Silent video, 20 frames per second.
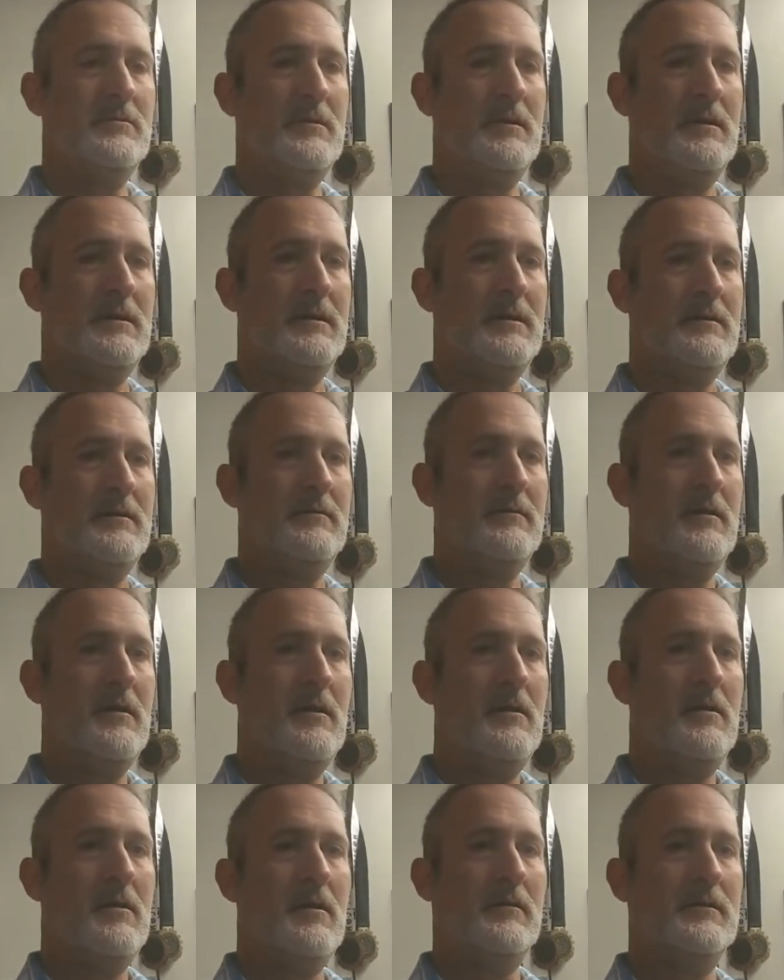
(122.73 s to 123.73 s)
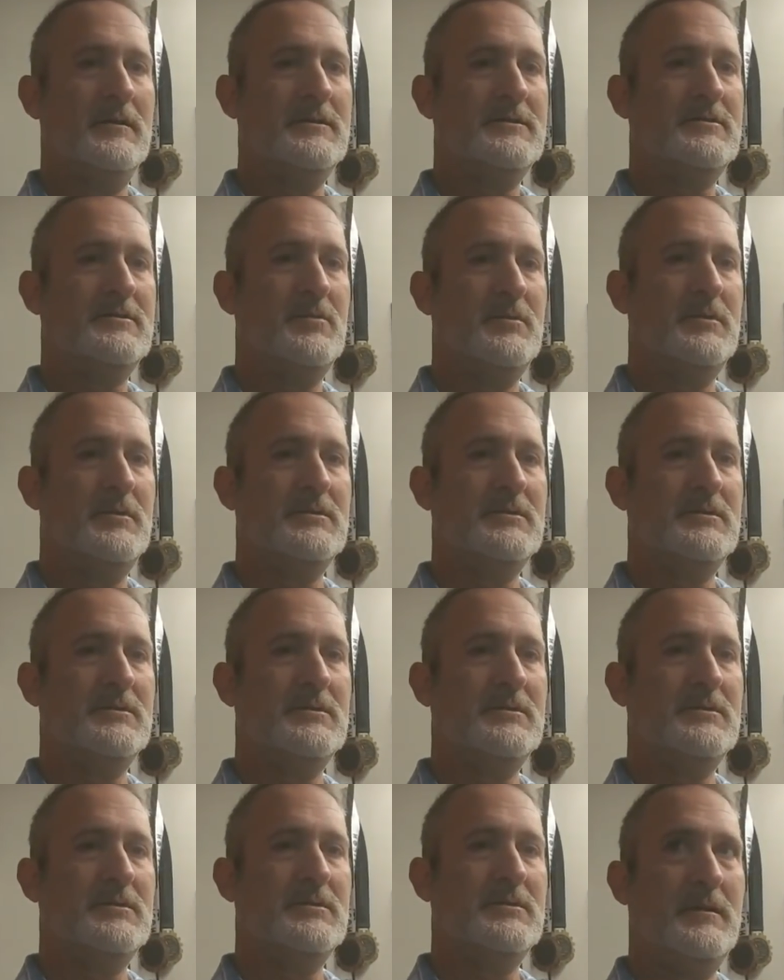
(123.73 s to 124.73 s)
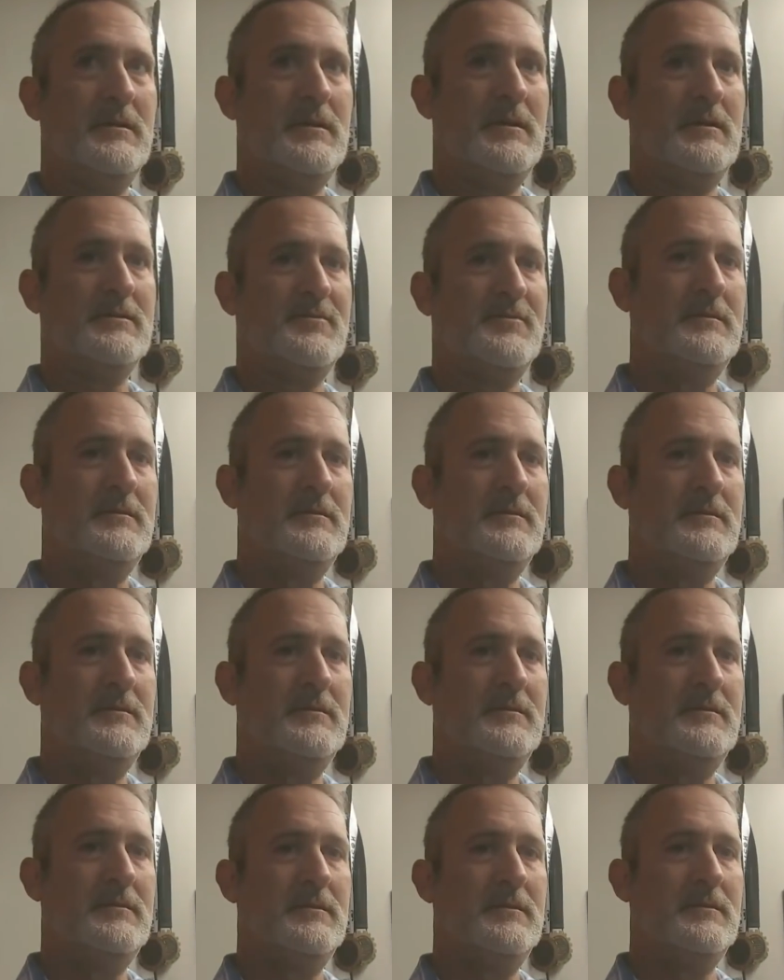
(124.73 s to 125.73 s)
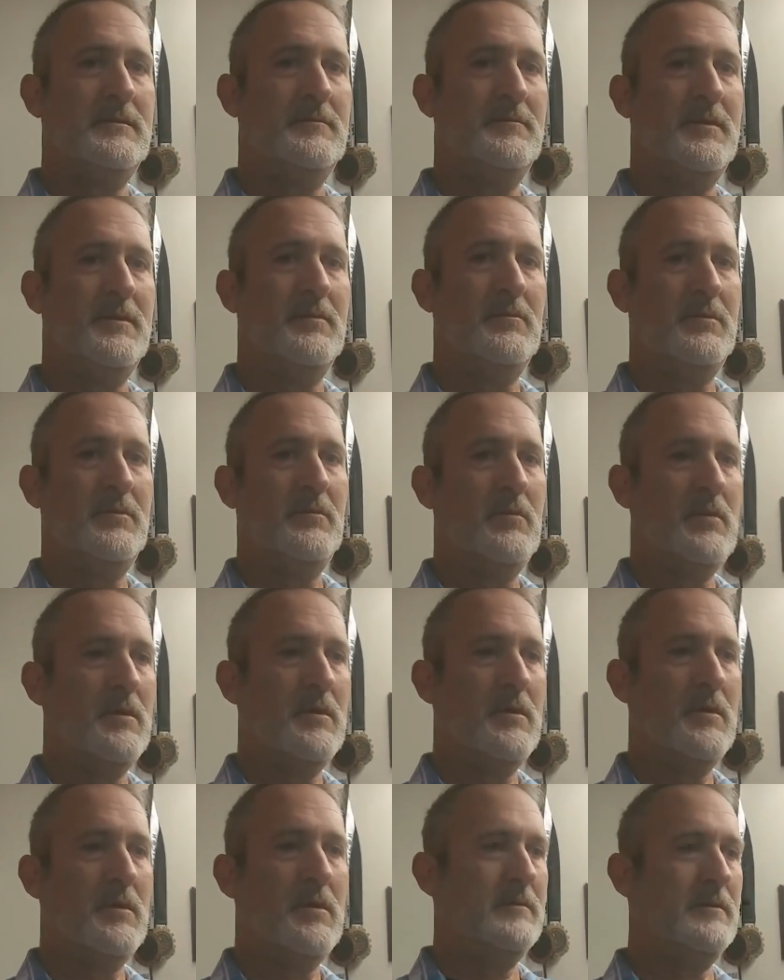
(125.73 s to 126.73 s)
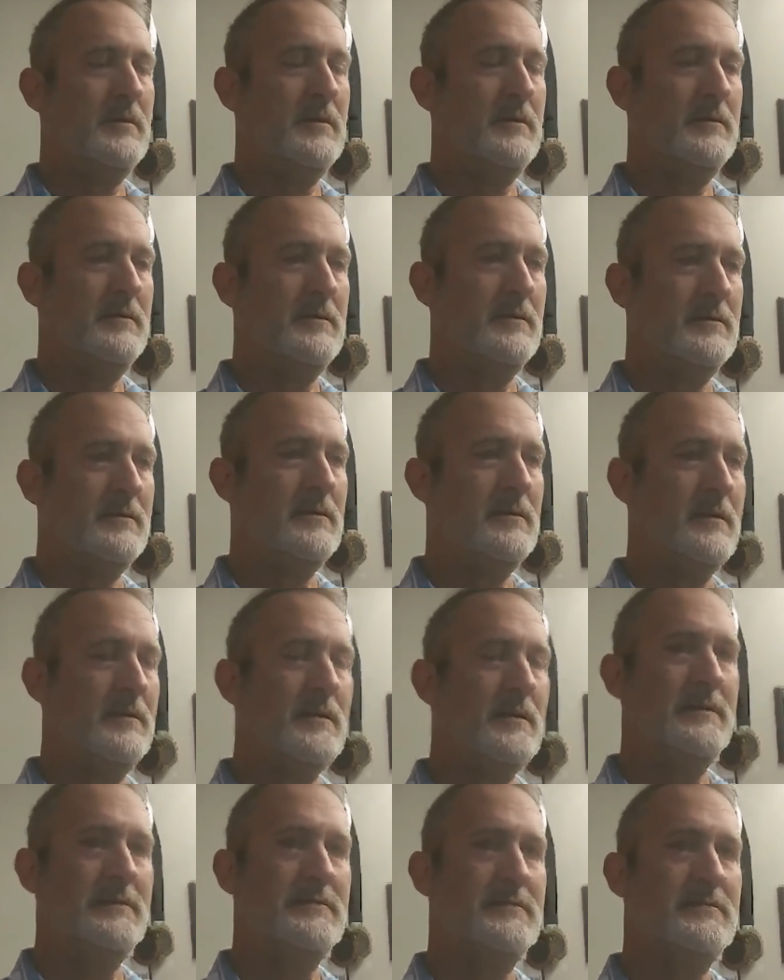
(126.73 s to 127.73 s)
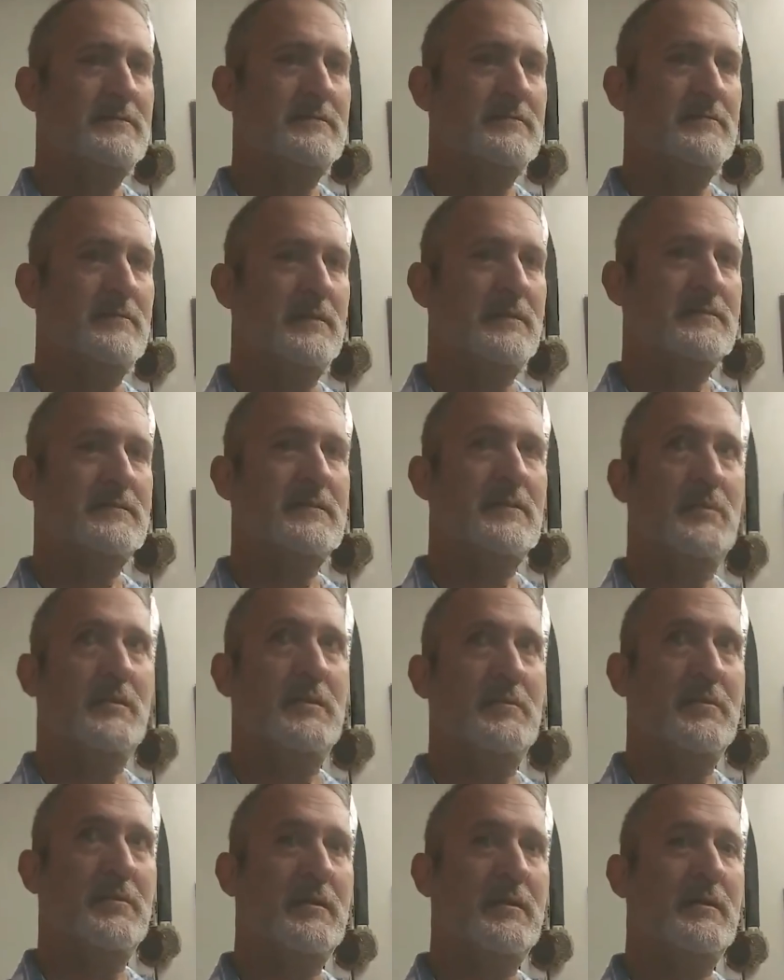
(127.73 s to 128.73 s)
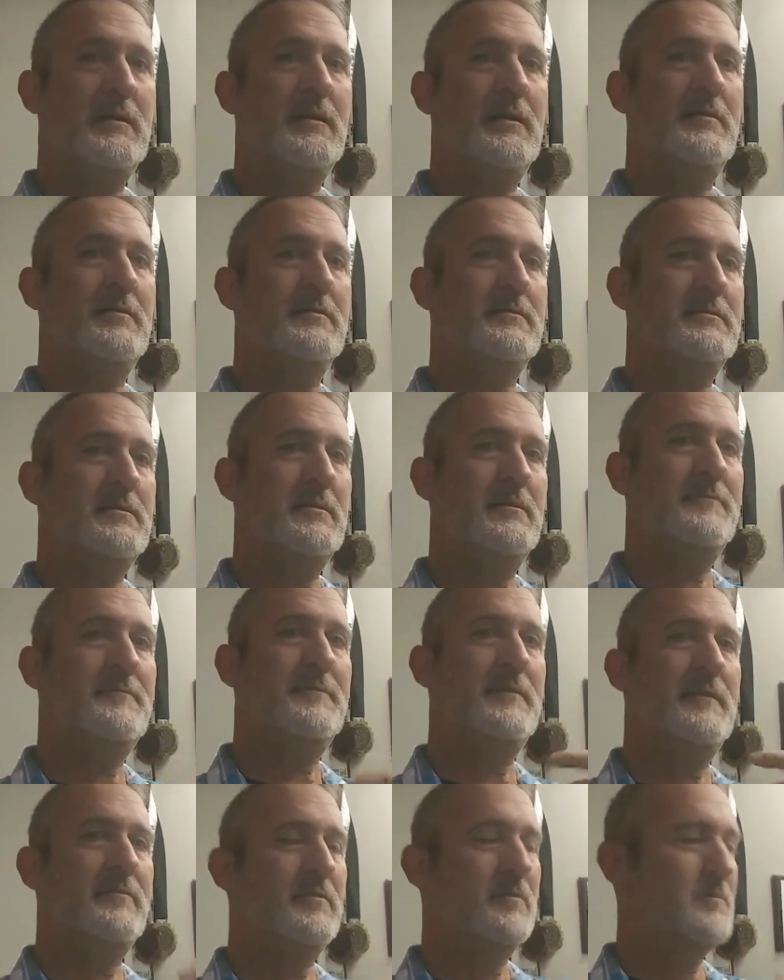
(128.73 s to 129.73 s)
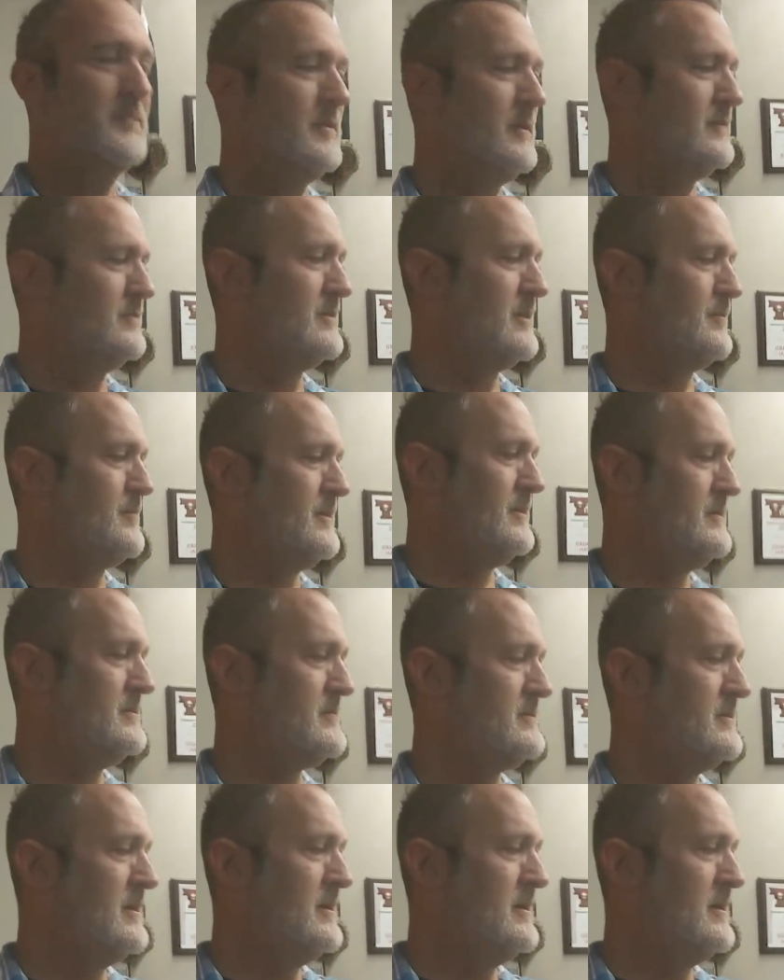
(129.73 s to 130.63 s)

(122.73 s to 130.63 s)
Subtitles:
Our list was probably not as friendly, but we wanted a nice list that we could play together, tough. I never played Japanese.